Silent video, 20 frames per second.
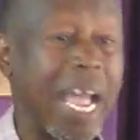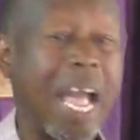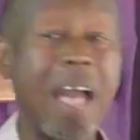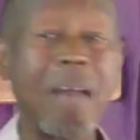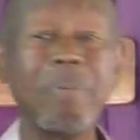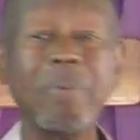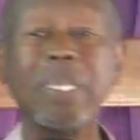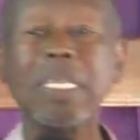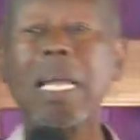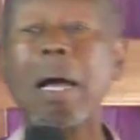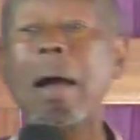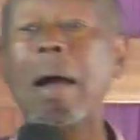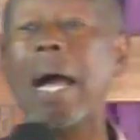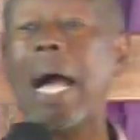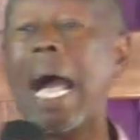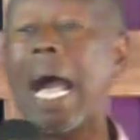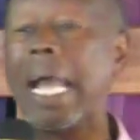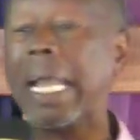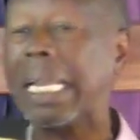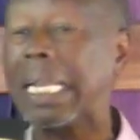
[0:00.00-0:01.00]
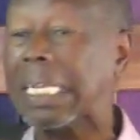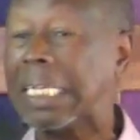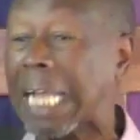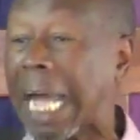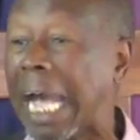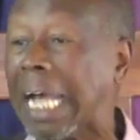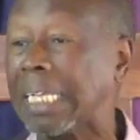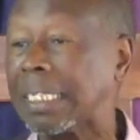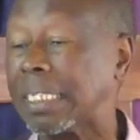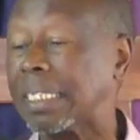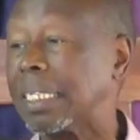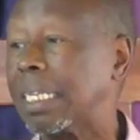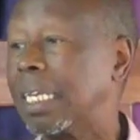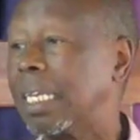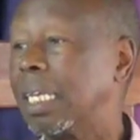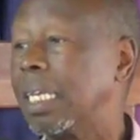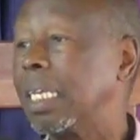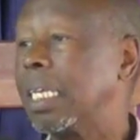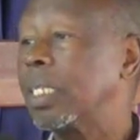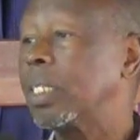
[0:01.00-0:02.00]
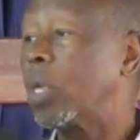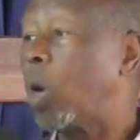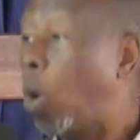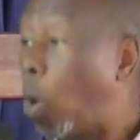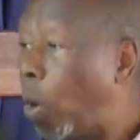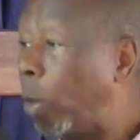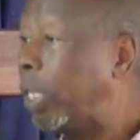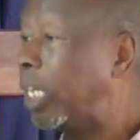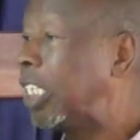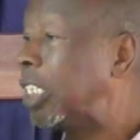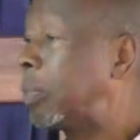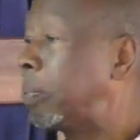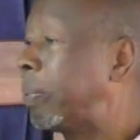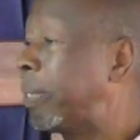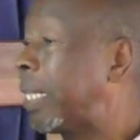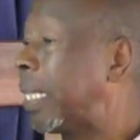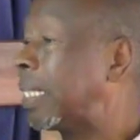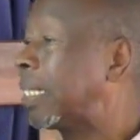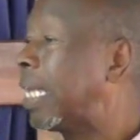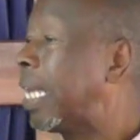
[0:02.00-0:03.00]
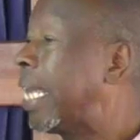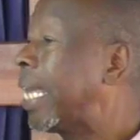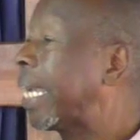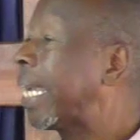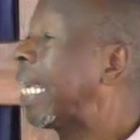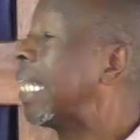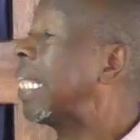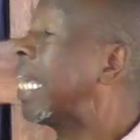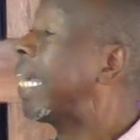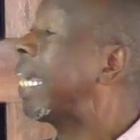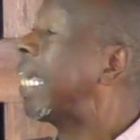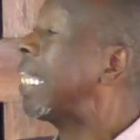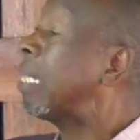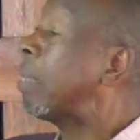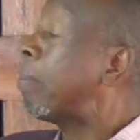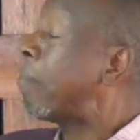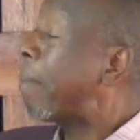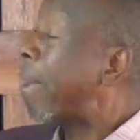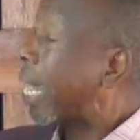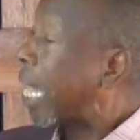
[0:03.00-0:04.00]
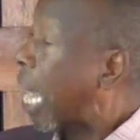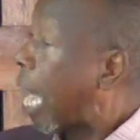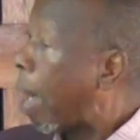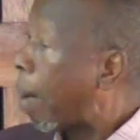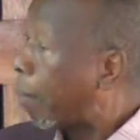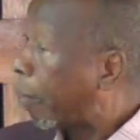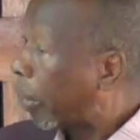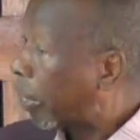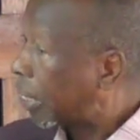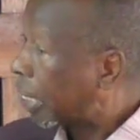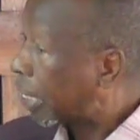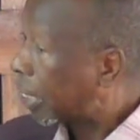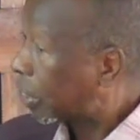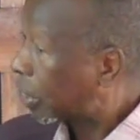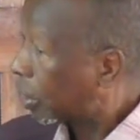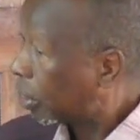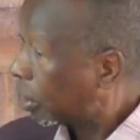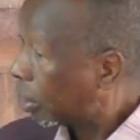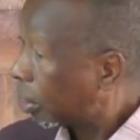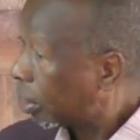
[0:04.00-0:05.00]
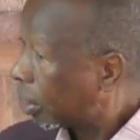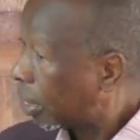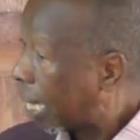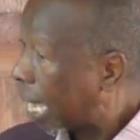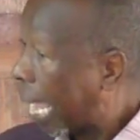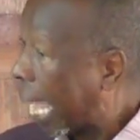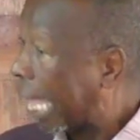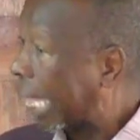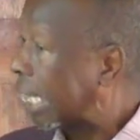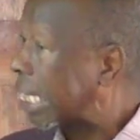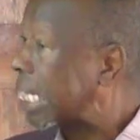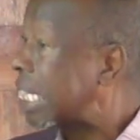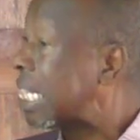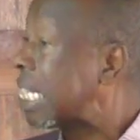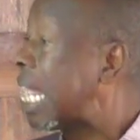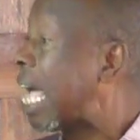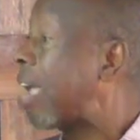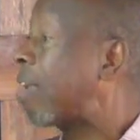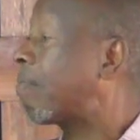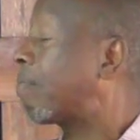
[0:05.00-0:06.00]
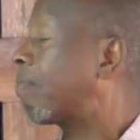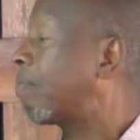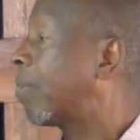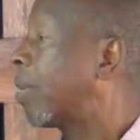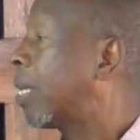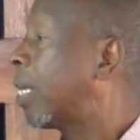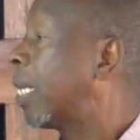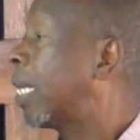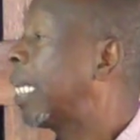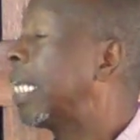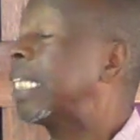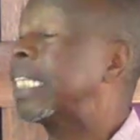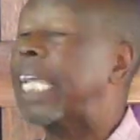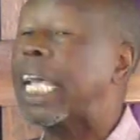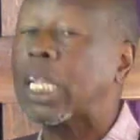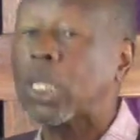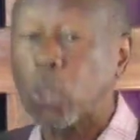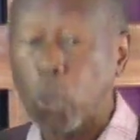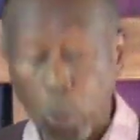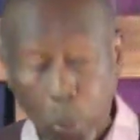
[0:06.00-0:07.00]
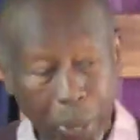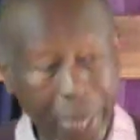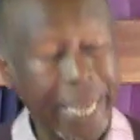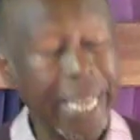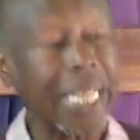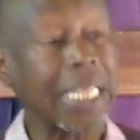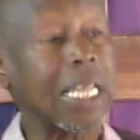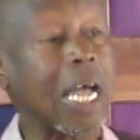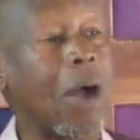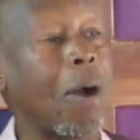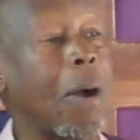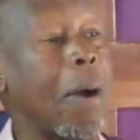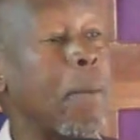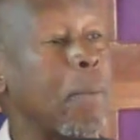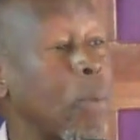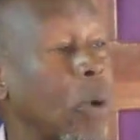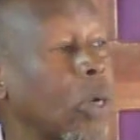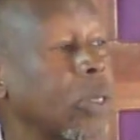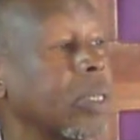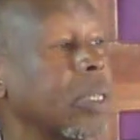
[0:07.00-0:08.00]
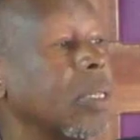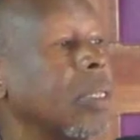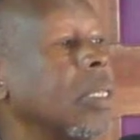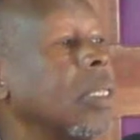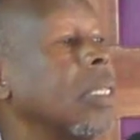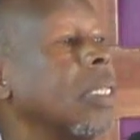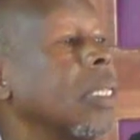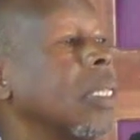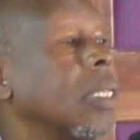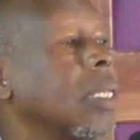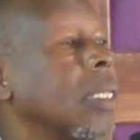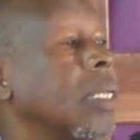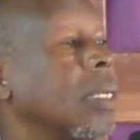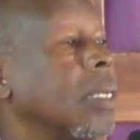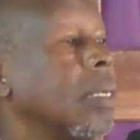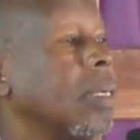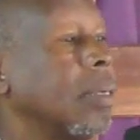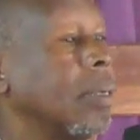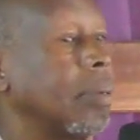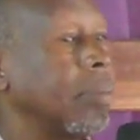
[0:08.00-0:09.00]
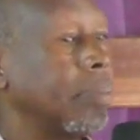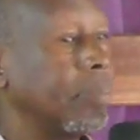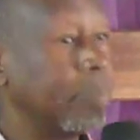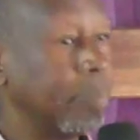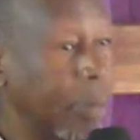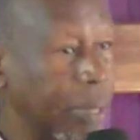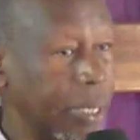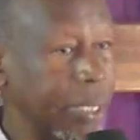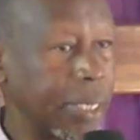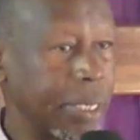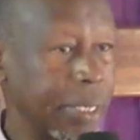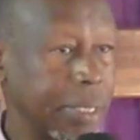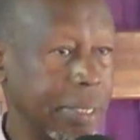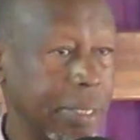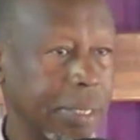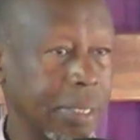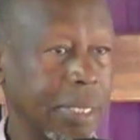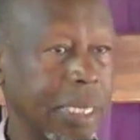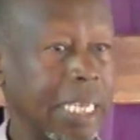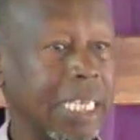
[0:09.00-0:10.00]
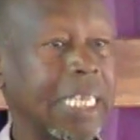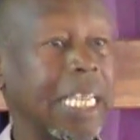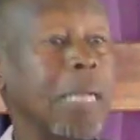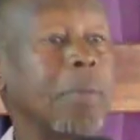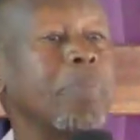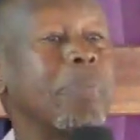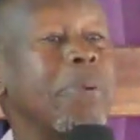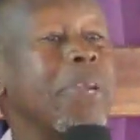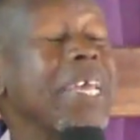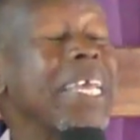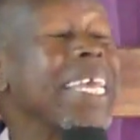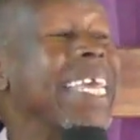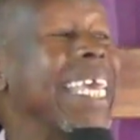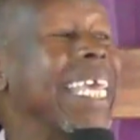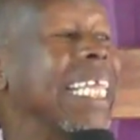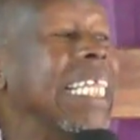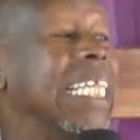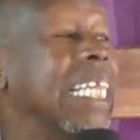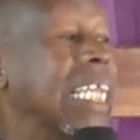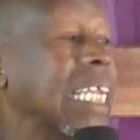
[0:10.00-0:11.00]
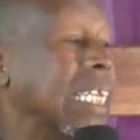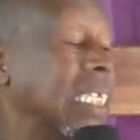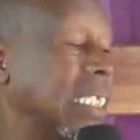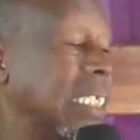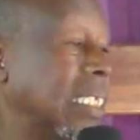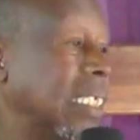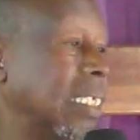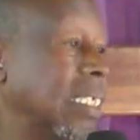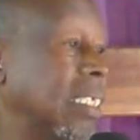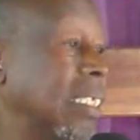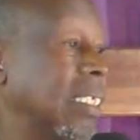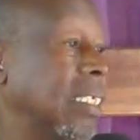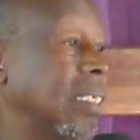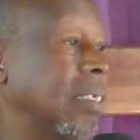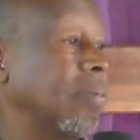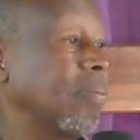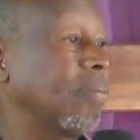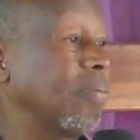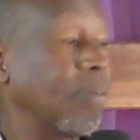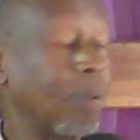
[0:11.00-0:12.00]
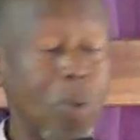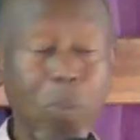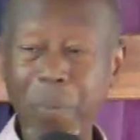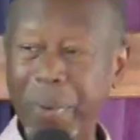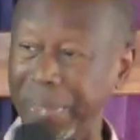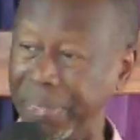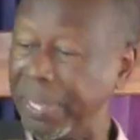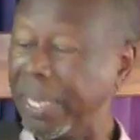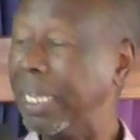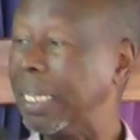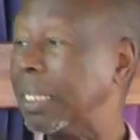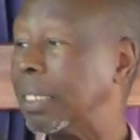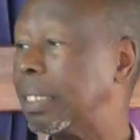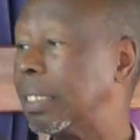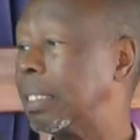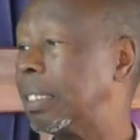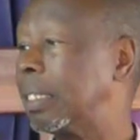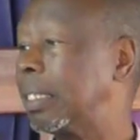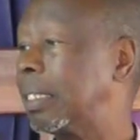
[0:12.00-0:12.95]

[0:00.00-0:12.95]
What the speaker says: have in us, the Holy Spirit, can actually make our bodies alive. It can quicken our mortal bodies. It can bring healing from within.